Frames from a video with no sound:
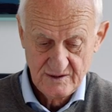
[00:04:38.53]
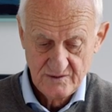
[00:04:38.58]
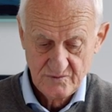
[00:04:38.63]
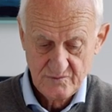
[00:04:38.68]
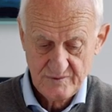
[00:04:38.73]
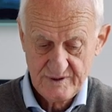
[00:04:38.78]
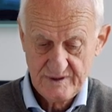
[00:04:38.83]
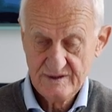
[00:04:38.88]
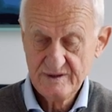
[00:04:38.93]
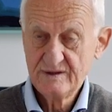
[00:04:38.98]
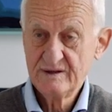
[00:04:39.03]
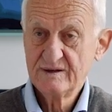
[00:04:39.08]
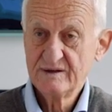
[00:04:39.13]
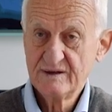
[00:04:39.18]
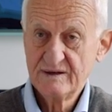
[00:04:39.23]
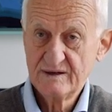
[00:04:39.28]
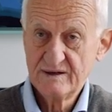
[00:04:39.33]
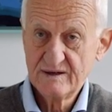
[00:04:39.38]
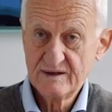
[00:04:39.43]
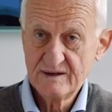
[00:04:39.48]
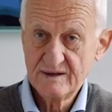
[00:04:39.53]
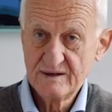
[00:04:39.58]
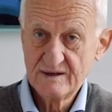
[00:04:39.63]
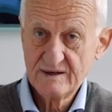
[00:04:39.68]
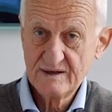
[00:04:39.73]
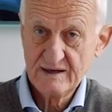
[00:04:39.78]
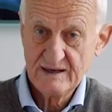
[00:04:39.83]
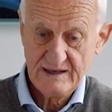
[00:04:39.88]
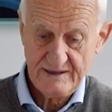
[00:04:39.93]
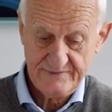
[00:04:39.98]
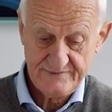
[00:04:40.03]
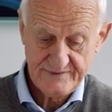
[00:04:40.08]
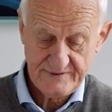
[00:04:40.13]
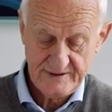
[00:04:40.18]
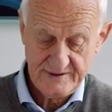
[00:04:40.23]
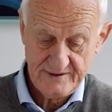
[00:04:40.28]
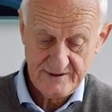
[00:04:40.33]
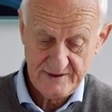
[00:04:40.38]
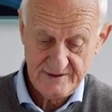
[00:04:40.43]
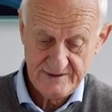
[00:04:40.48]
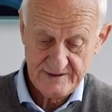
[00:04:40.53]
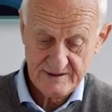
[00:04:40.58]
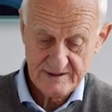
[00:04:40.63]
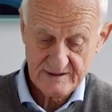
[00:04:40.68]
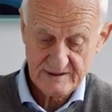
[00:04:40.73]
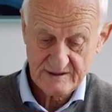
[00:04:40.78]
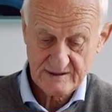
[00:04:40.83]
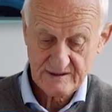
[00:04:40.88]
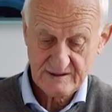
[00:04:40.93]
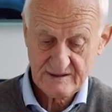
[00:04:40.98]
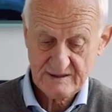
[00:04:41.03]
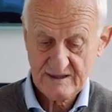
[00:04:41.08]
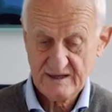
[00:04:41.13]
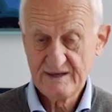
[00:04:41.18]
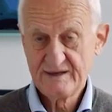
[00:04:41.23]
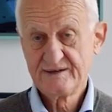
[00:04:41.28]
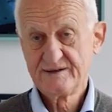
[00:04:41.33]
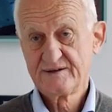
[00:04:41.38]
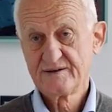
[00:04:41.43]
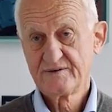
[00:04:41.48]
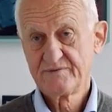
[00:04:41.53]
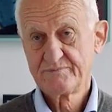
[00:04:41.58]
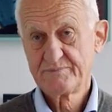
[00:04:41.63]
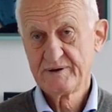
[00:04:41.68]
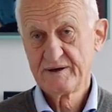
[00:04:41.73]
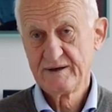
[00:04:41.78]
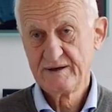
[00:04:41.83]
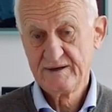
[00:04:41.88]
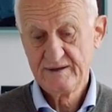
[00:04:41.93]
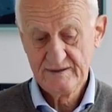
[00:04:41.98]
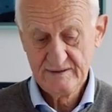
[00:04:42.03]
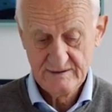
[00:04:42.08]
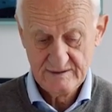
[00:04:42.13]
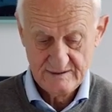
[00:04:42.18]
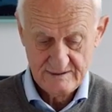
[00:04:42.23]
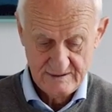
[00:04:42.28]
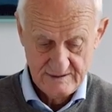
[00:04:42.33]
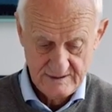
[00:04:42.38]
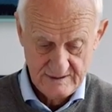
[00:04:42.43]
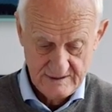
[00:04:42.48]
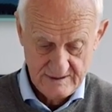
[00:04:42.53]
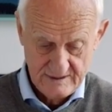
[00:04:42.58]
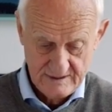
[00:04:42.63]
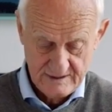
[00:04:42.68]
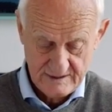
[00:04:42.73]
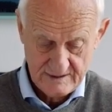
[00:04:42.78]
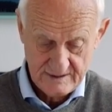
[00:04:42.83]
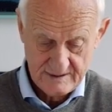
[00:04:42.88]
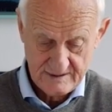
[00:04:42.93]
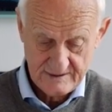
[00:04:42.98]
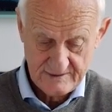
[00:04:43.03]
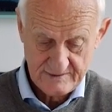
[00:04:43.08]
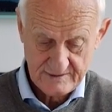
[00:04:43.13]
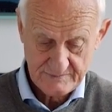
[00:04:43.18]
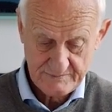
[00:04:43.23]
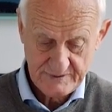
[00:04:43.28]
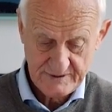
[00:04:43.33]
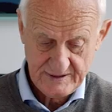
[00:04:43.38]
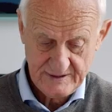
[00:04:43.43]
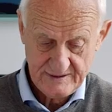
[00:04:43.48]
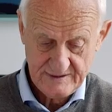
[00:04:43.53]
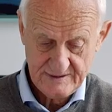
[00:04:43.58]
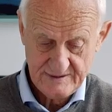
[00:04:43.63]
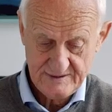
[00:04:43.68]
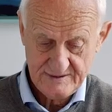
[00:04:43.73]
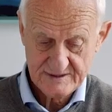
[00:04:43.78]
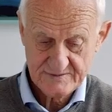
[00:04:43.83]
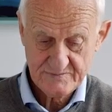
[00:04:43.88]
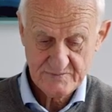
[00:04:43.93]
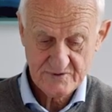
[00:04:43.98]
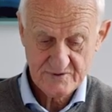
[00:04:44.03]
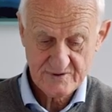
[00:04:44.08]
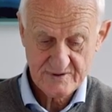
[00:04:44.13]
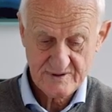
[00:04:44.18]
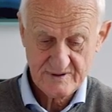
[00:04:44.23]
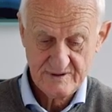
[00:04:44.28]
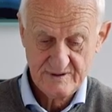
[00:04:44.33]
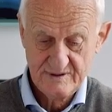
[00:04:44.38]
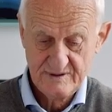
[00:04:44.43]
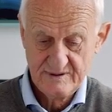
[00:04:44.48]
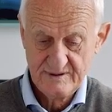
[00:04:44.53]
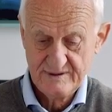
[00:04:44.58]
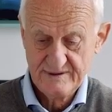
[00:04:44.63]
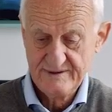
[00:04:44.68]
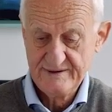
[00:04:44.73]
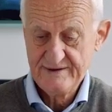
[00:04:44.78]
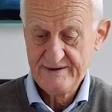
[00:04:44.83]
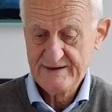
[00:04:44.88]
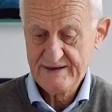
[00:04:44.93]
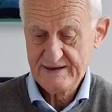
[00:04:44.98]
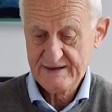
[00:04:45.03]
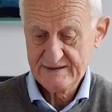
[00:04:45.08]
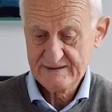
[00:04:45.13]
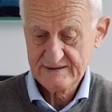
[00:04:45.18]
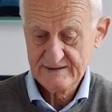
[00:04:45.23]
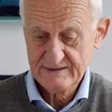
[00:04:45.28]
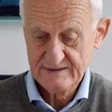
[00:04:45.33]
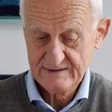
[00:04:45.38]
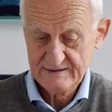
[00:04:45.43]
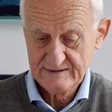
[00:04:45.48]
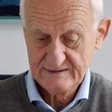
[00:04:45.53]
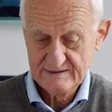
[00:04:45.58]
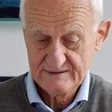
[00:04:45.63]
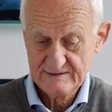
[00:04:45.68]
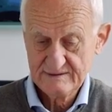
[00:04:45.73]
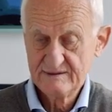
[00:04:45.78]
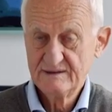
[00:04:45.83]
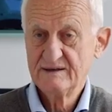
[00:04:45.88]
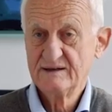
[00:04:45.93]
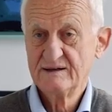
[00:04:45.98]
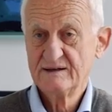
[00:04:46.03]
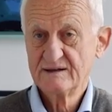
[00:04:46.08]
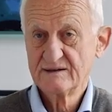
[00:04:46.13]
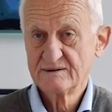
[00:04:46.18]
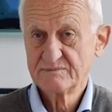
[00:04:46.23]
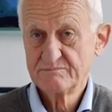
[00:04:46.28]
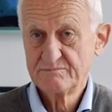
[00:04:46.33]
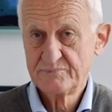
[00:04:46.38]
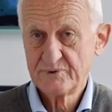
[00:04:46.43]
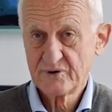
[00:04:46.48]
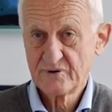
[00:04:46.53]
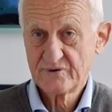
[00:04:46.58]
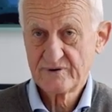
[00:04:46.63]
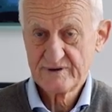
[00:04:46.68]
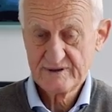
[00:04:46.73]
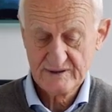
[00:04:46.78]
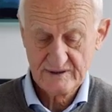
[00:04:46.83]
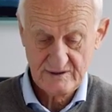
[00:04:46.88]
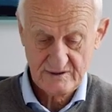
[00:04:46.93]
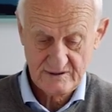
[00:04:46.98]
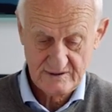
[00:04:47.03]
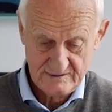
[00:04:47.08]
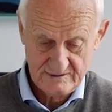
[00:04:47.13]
we have another kind of pain. The pain is more nagging, boring,